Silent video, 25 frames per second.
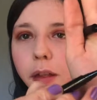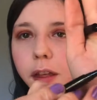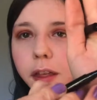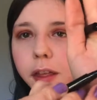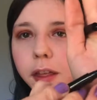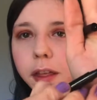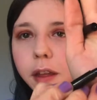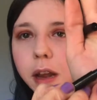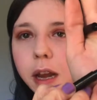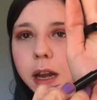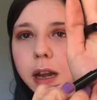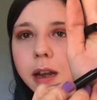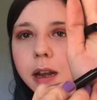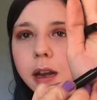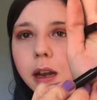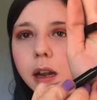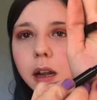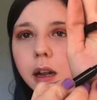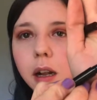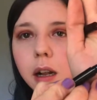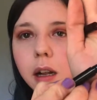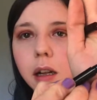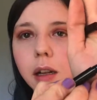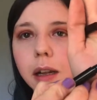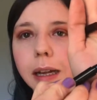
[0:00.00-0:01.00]
the thin
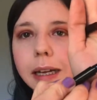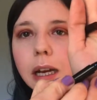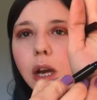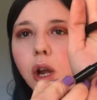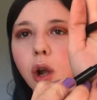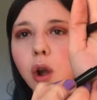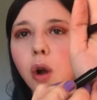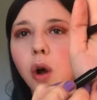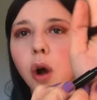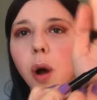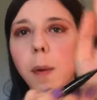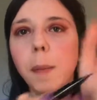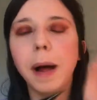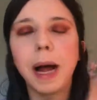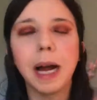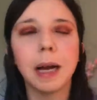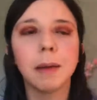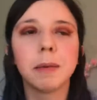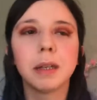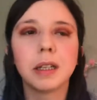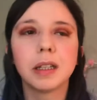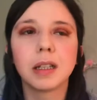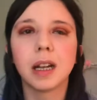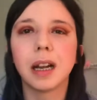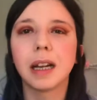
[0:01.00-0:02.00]
like nub.
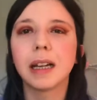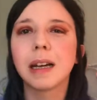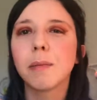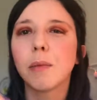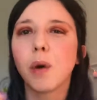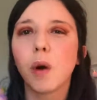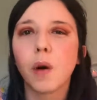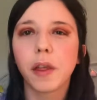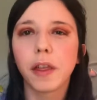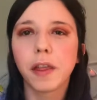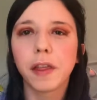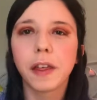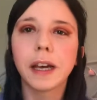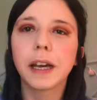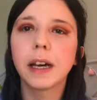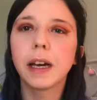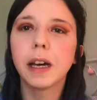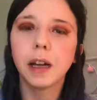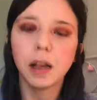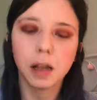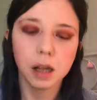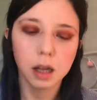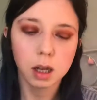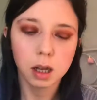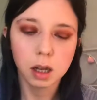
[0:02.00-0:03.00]
I'm used to like a more
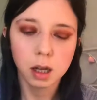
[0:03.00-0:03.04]
thicker